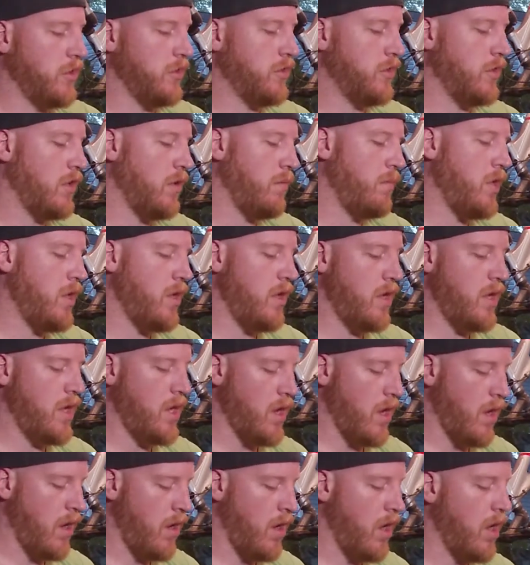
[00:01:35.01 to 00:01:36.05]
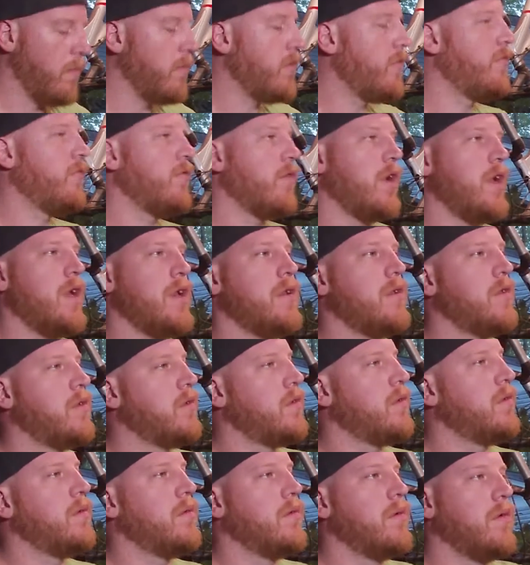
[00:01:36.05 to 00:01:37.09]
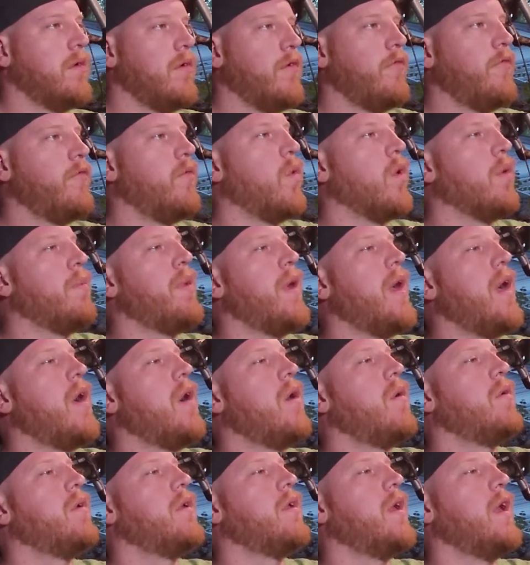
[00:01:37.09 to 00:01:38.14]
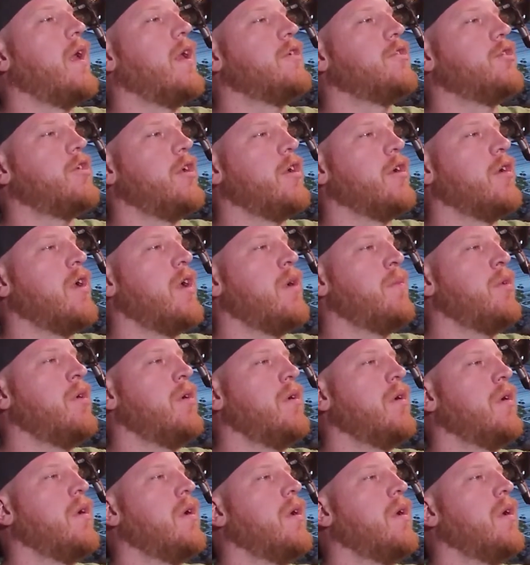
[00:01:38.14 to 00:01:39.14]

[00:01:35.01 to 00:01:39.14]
just going to be a Harbor Freight 4-pound engineer hammer.